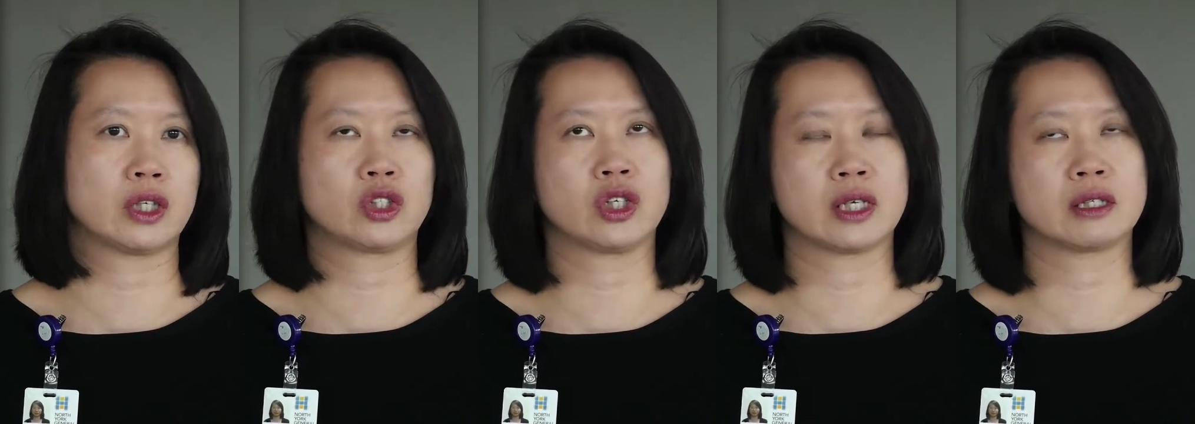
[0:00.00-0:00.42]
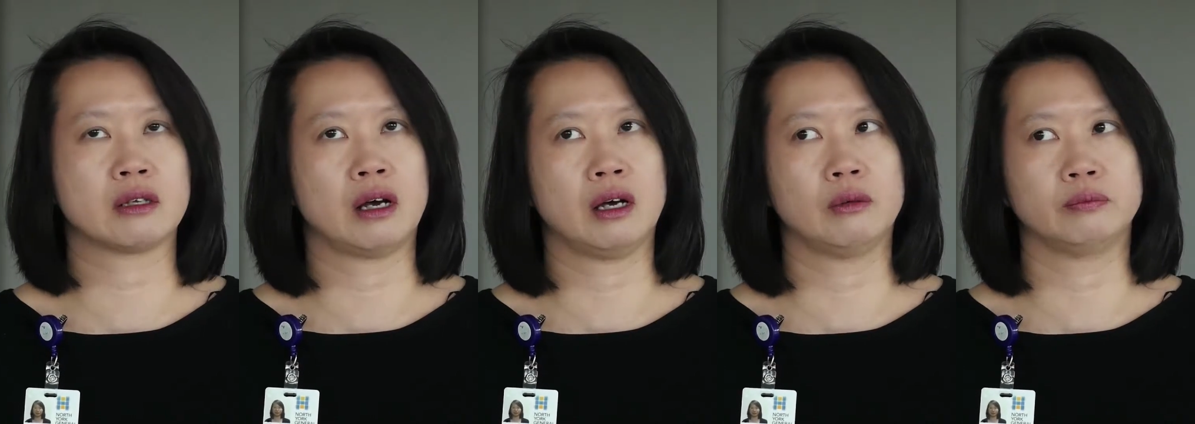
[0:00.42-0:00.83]
such as
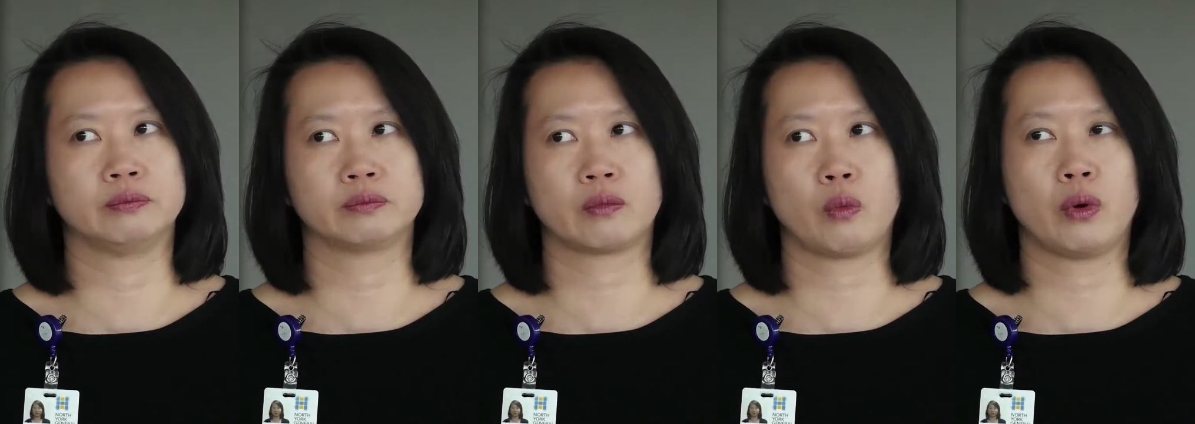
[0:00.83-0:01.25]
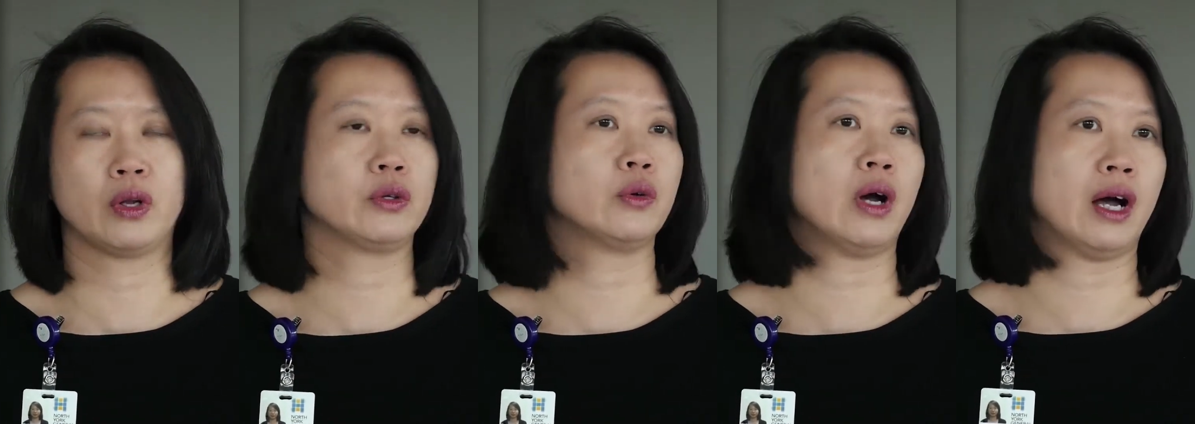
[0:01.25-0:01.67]

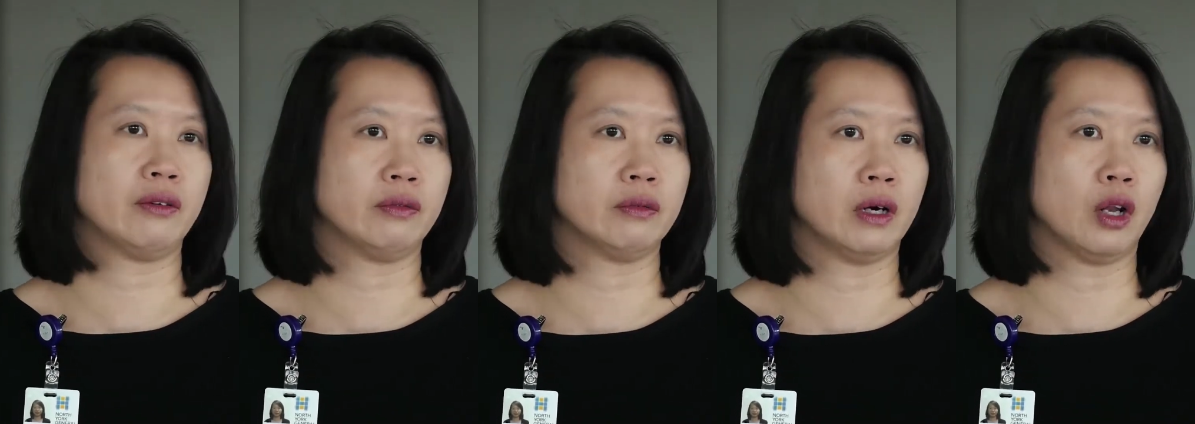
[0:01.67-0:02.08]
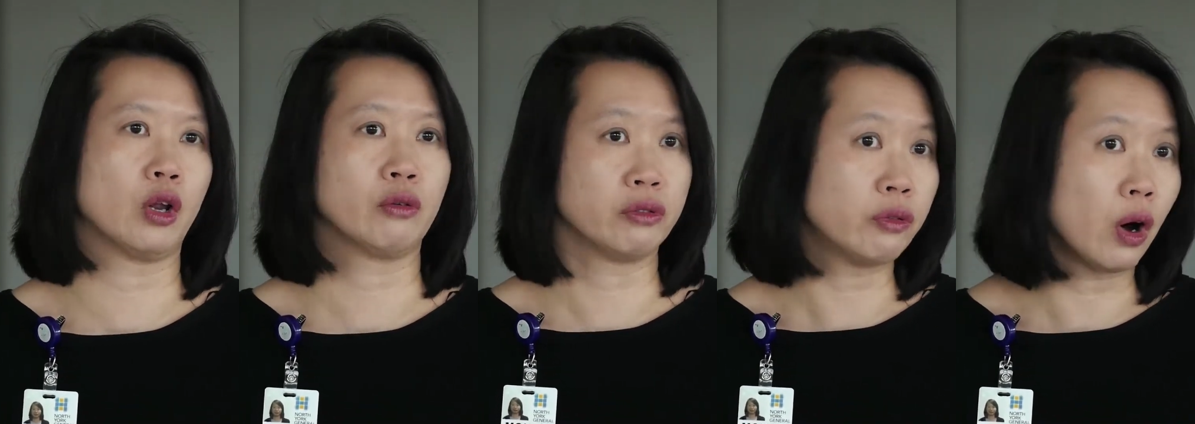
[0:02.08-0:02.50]
whether you have a
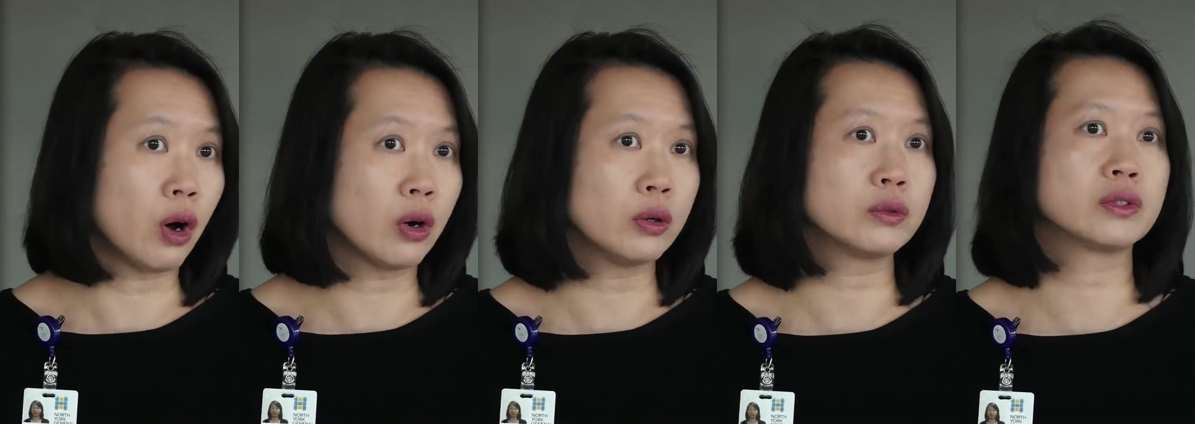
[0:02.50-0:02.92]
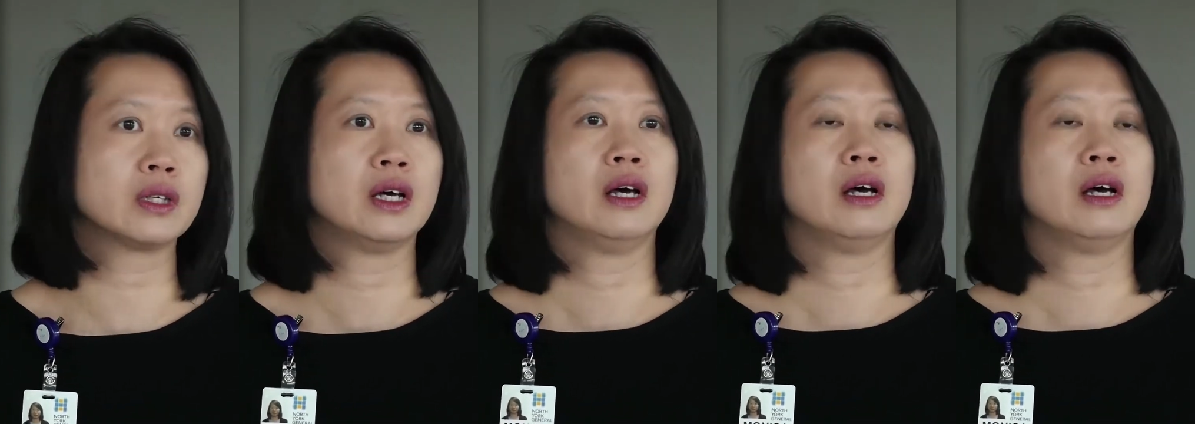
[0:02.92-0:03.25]
lot of falls,